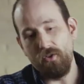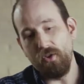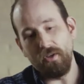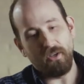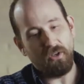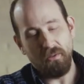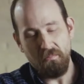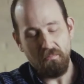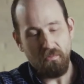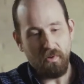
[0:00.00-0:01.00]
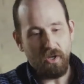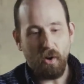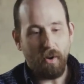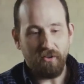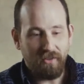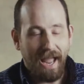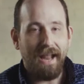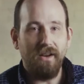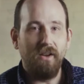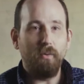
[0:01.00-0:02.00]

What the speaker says: took a statin in